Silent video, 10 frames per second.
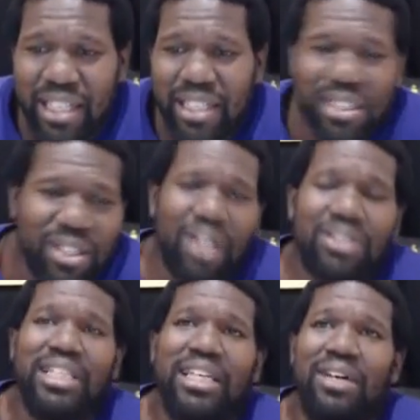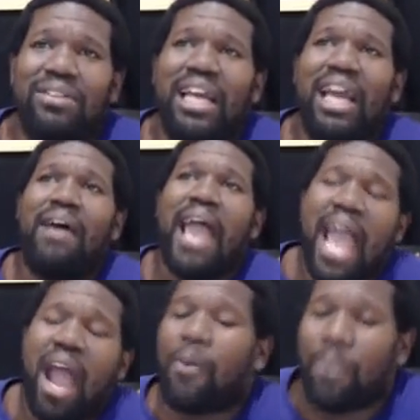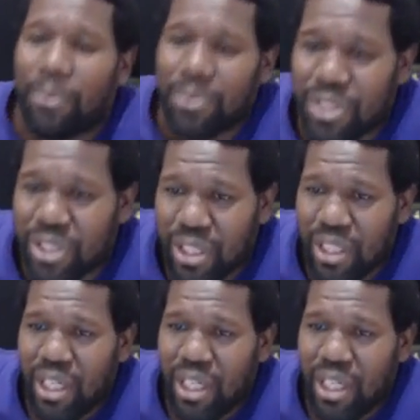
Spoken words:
You don't see no damn Arabs